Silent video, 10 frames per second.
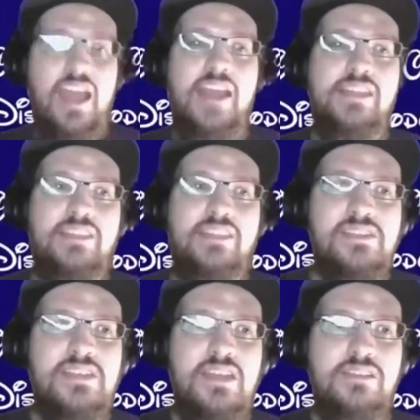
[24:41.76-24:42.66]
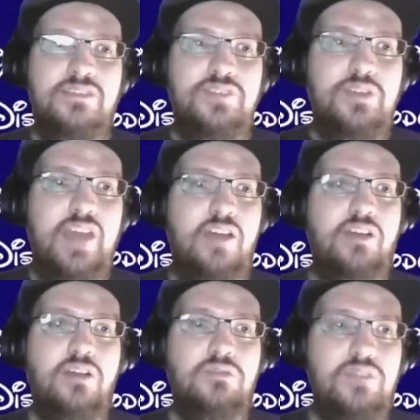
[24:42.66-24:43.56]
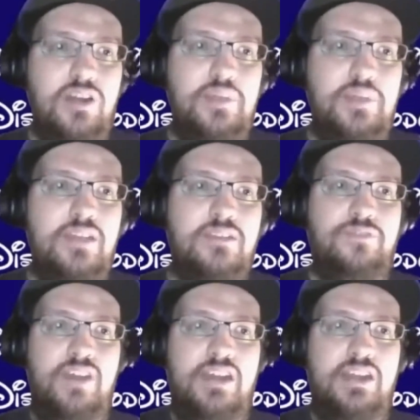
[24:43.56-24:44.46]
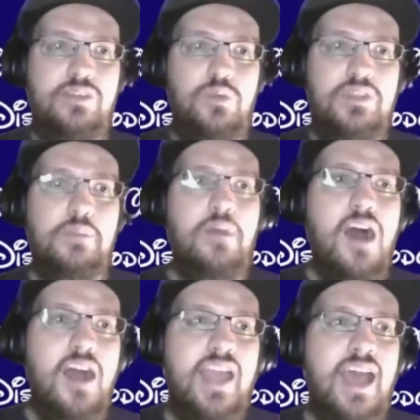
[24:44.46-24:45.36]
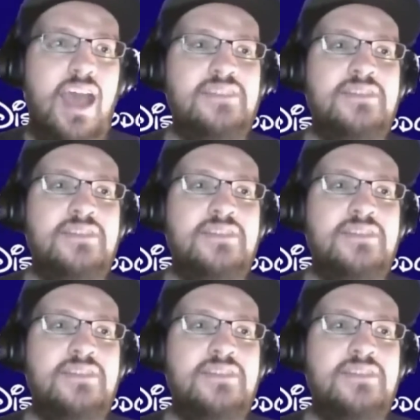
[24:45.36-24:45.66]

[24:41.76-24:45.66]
edit this interview down a little bit to fit it in with the podcast.